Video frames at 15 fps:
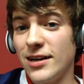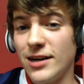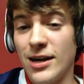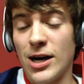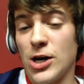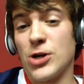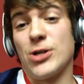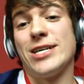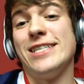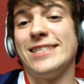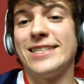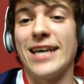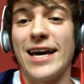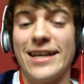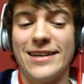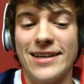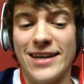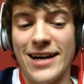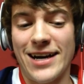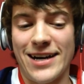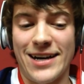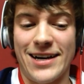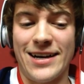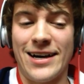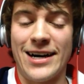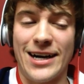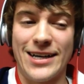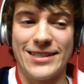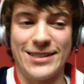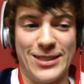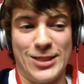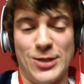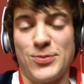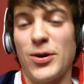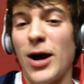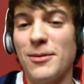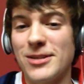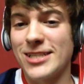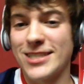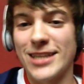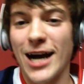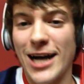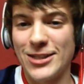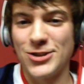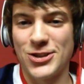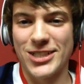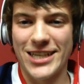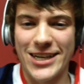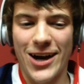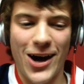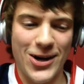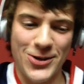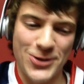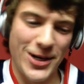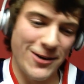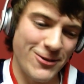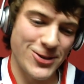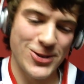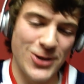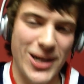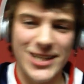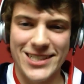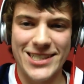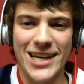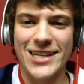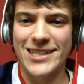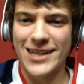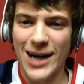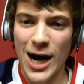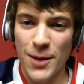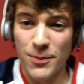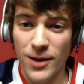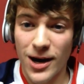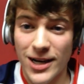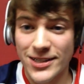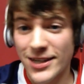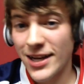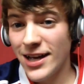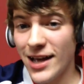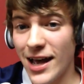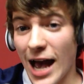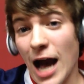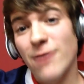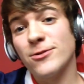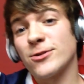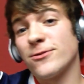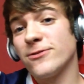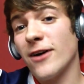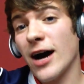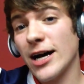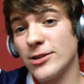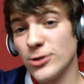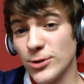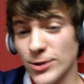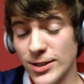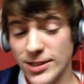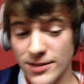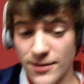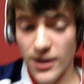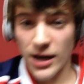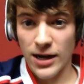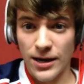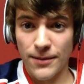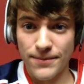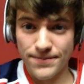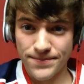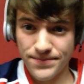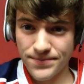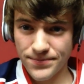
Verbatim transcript: uh, or he said, uh, this is probably a sign you should get on or whatever. So I decided to hop on after finals. Um,